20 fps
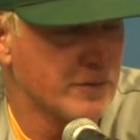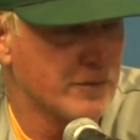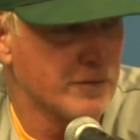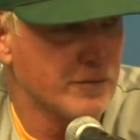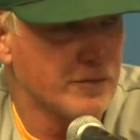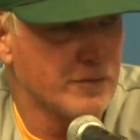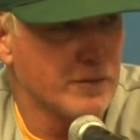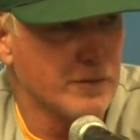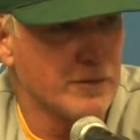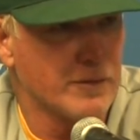
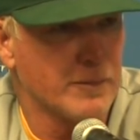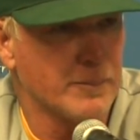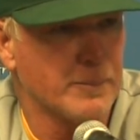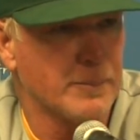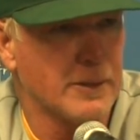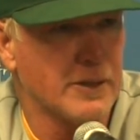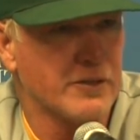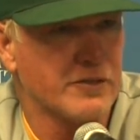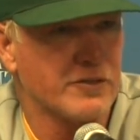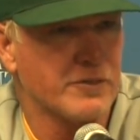just to
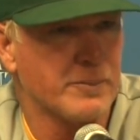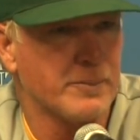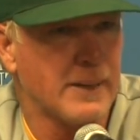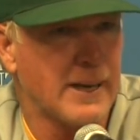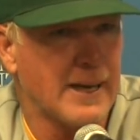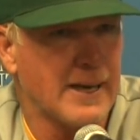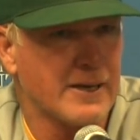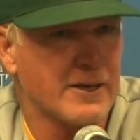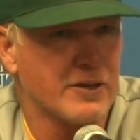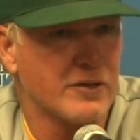bust
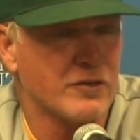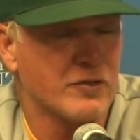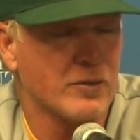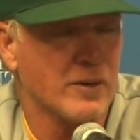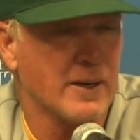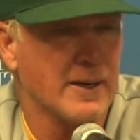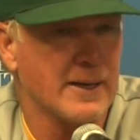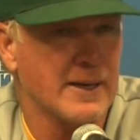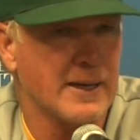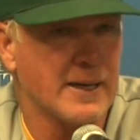back and
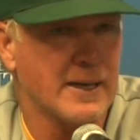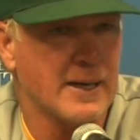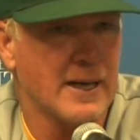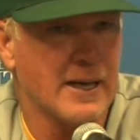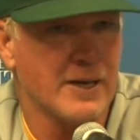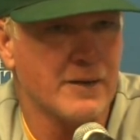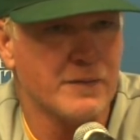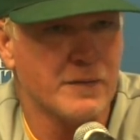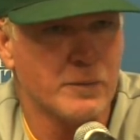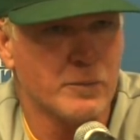try to get
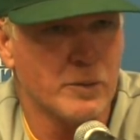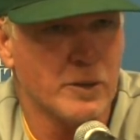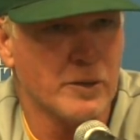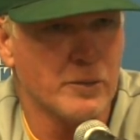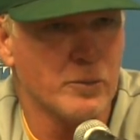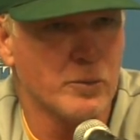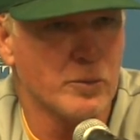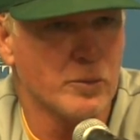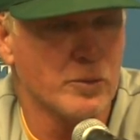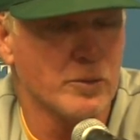out of a
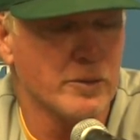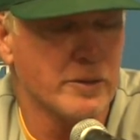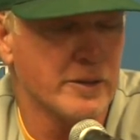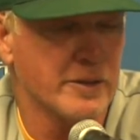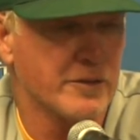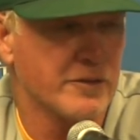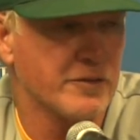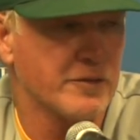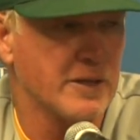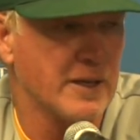run rule and
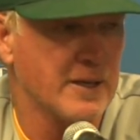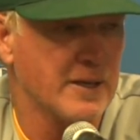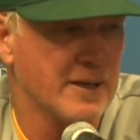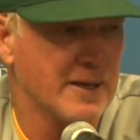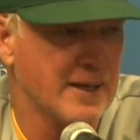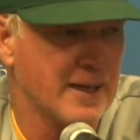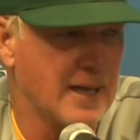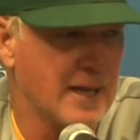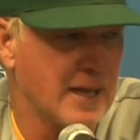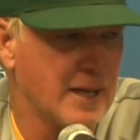extend
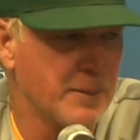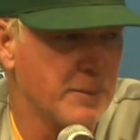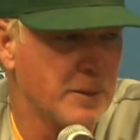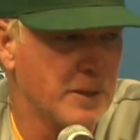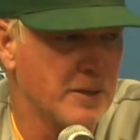the game,